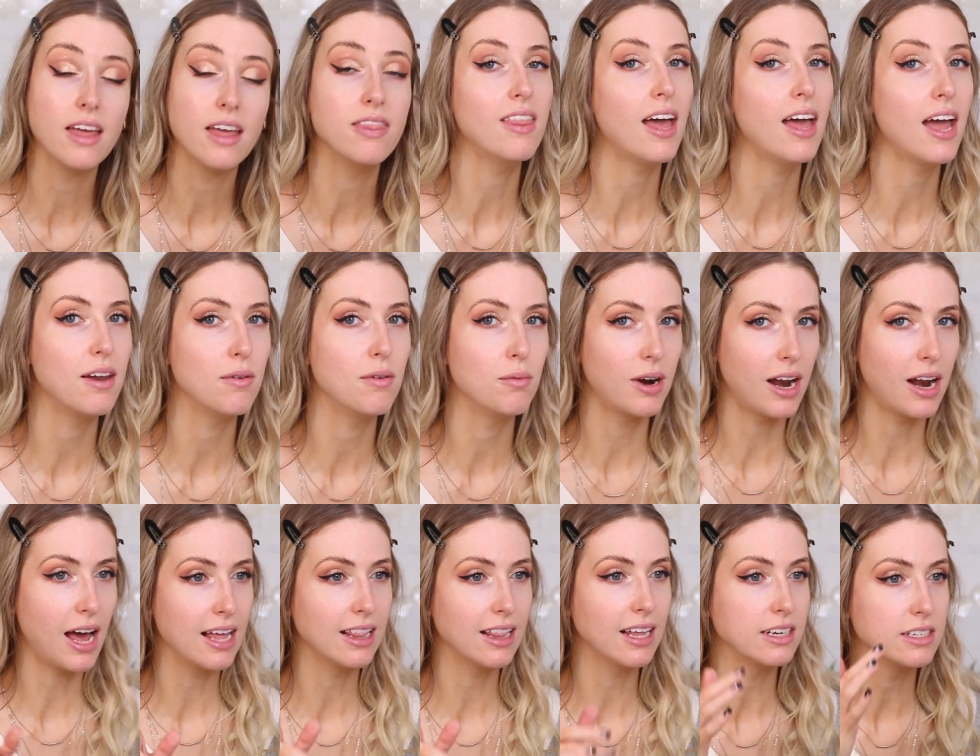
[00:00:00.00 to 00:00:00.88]
And then what
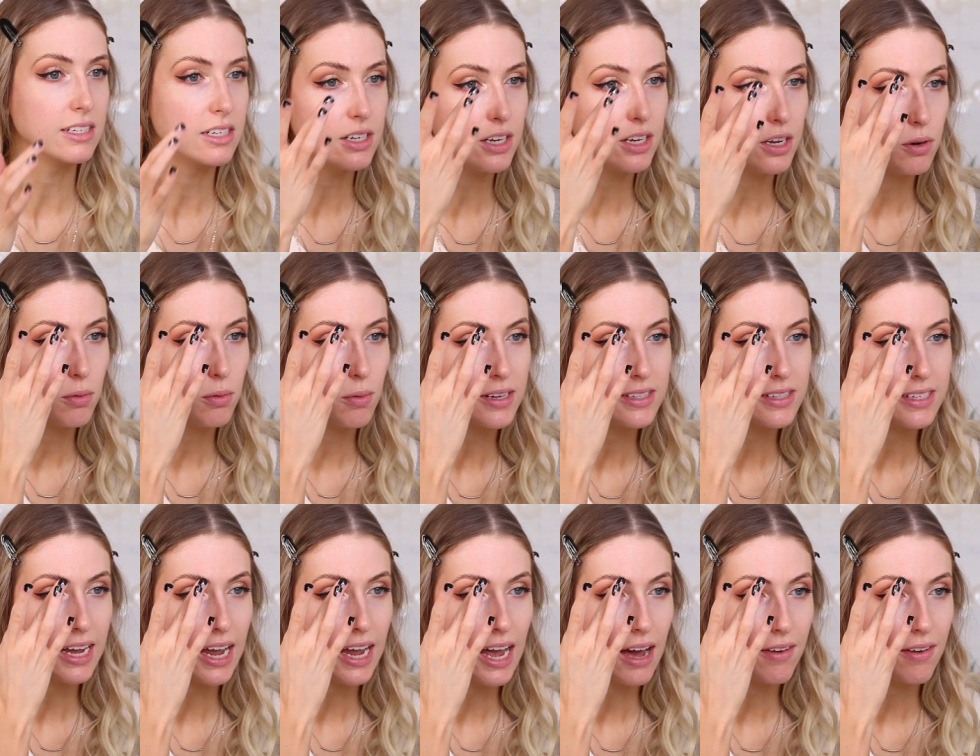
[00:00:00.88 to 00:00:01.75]
I like to do, once
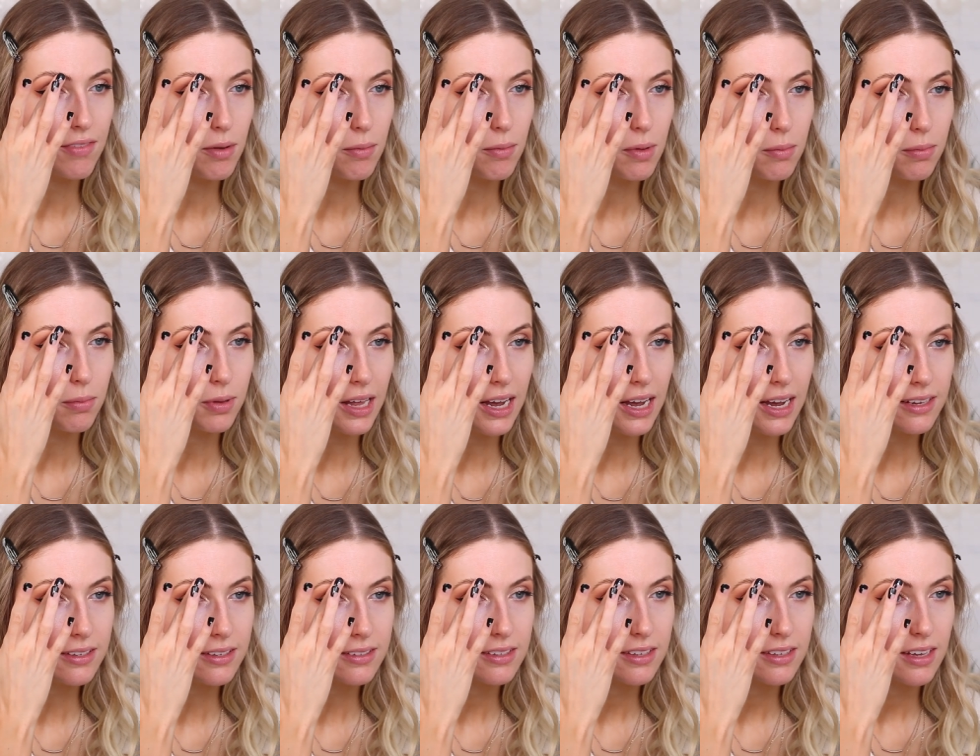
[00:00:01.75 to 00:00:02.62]
I have them in
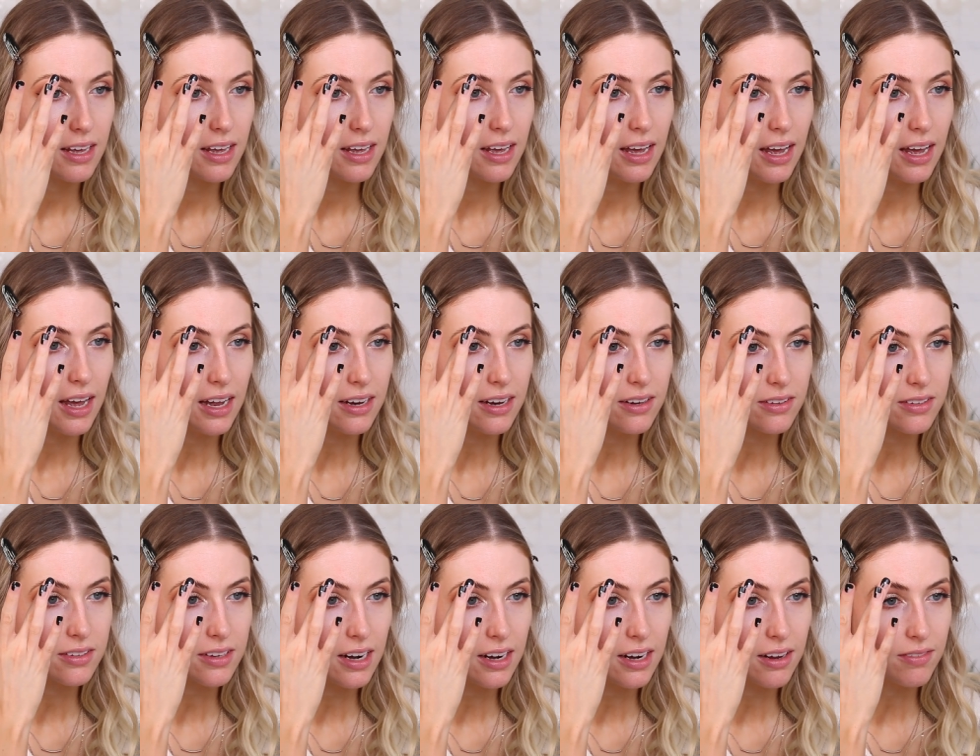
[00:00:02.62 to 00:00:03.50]
place, I
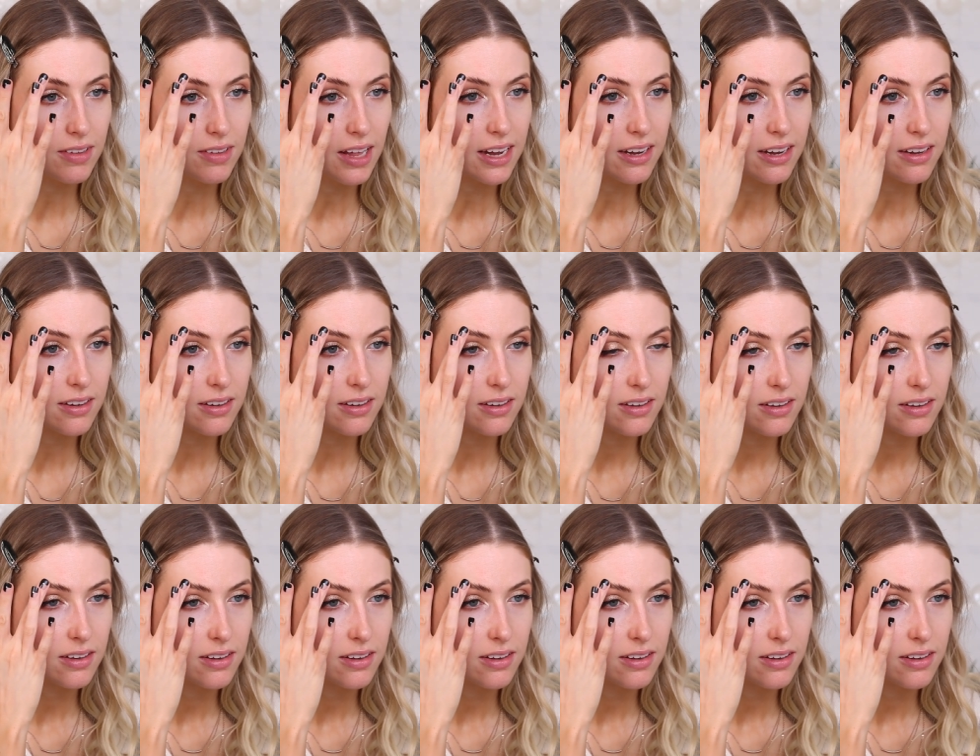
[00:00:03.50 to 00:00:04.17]
just kind of like